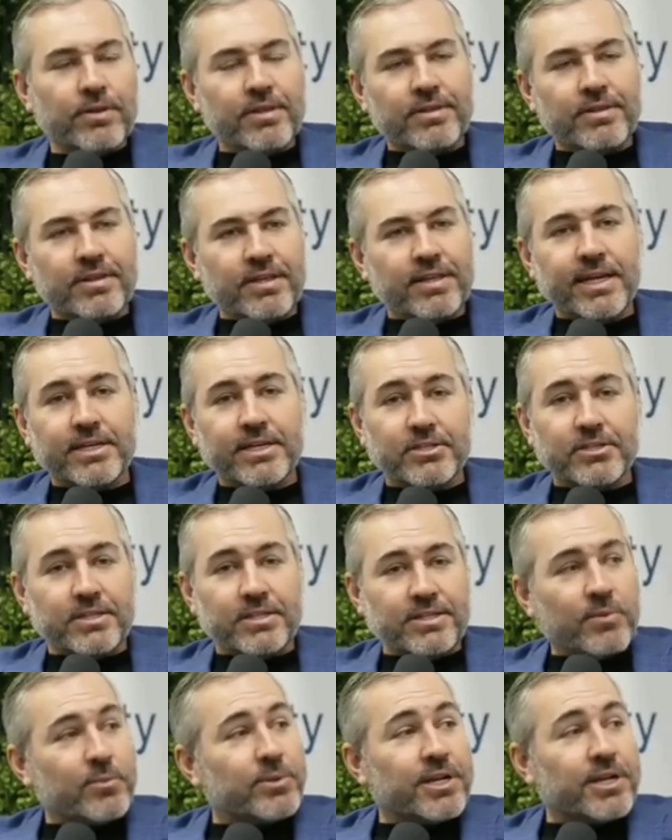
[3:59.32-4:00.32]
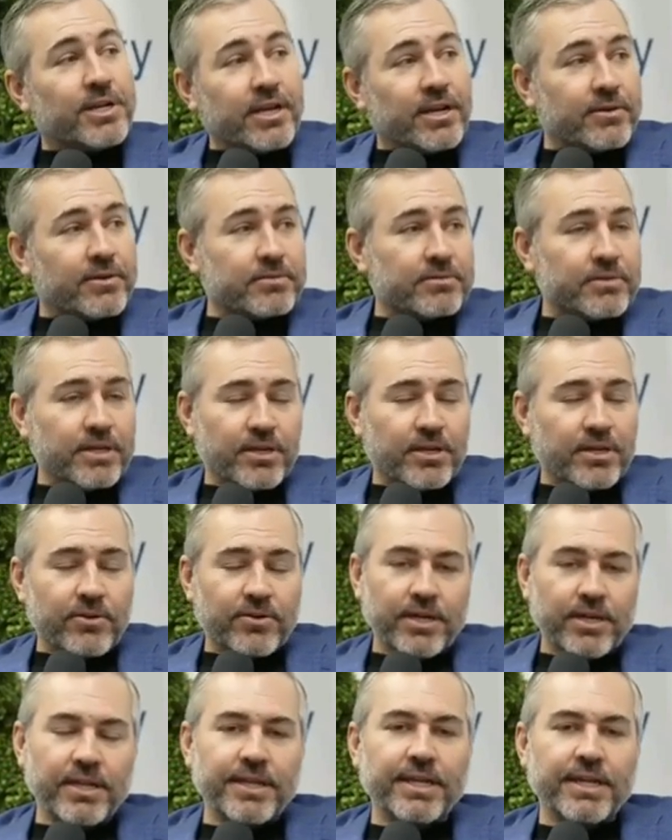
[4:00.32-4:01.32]
the election is imminent now,
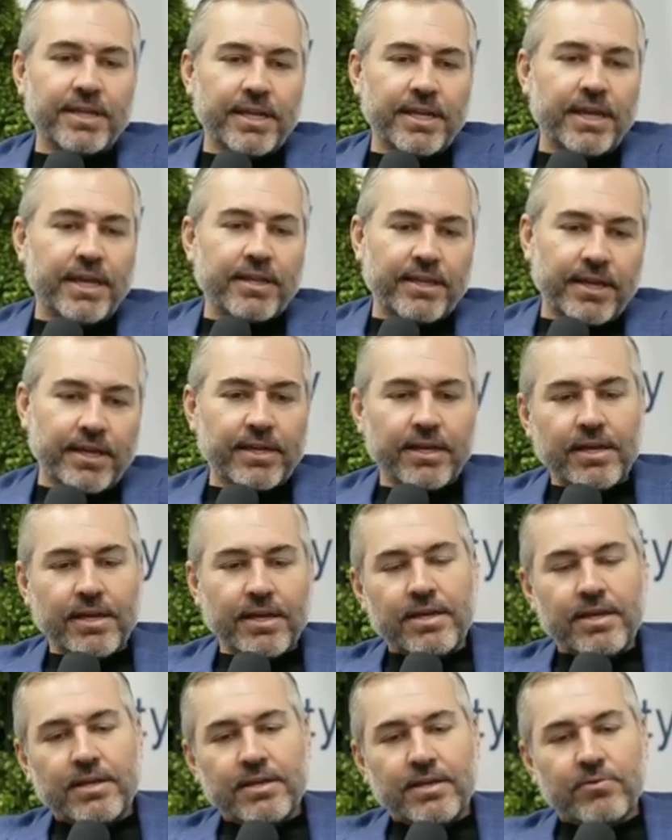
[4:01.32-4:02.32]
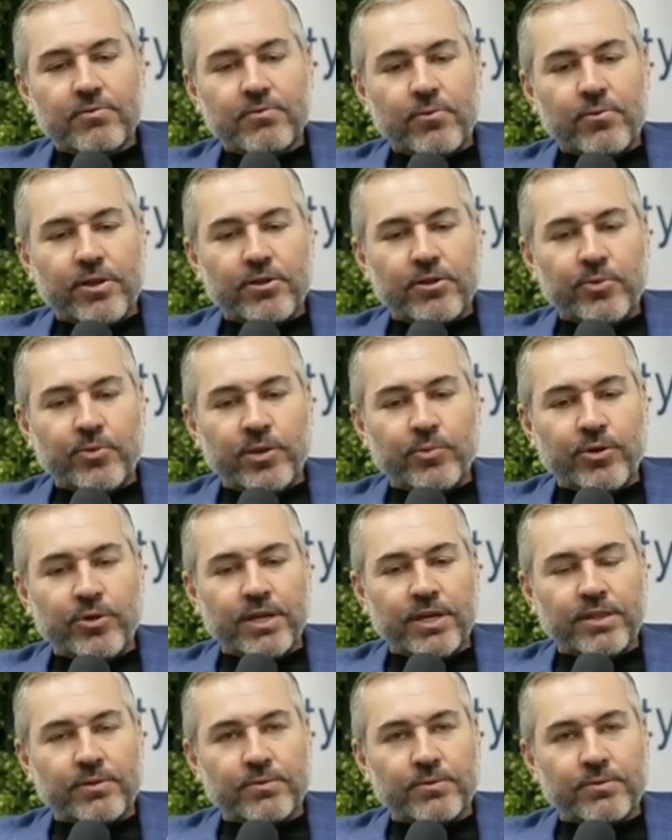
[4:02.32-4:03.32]
and at the end of the day, like, whether
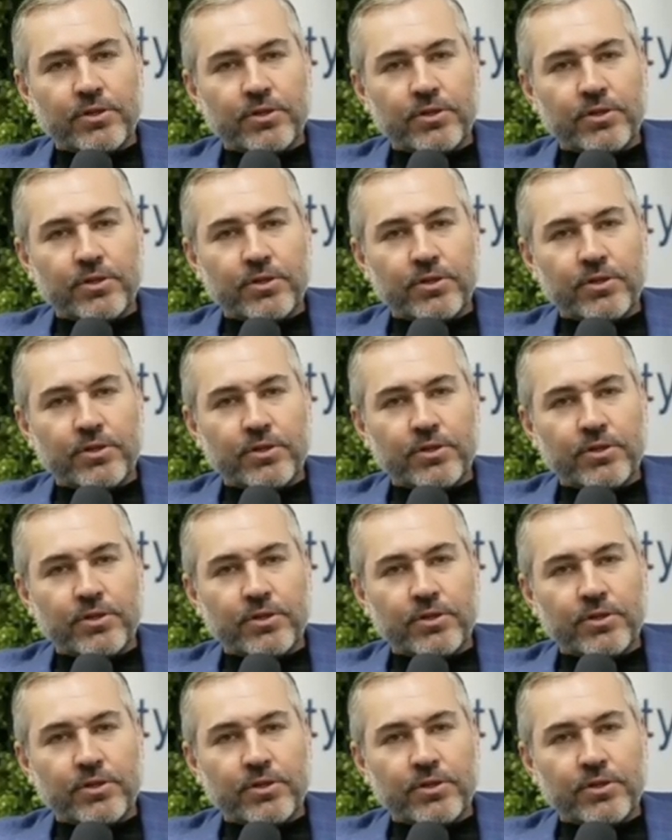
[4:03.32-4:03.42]
people get the